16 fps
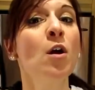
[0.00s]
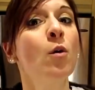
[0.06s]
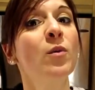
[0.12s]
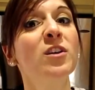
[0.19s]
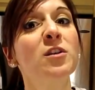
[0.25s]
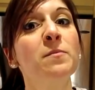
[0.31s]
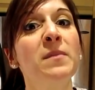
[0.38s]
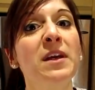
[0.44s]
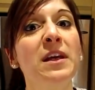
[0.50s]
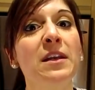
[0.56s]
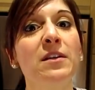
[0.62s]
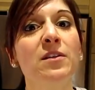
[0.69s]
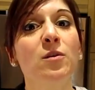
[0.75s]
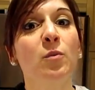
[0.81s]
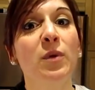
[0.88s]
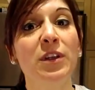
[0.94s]
which
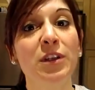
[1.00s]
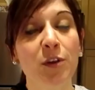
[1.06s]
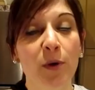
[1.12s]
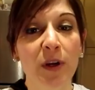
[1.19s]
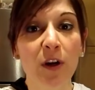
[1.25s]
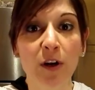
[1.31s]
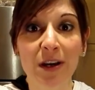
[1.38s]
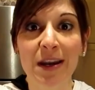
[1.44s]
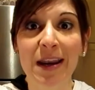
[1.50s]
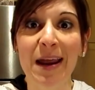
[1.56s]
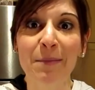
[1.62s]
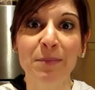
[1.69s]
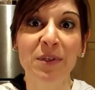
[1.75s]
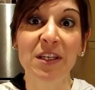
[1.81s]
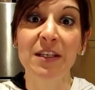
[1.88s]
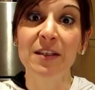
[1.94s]
means we do it on an
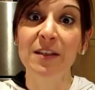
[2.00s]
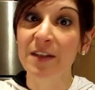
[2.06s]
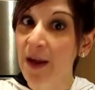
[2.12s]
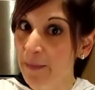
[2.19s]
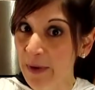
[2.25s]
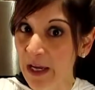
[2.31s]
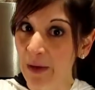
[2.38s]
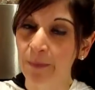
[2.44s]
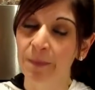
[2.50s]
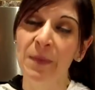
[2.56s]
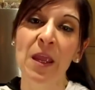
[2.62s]
empty stomach.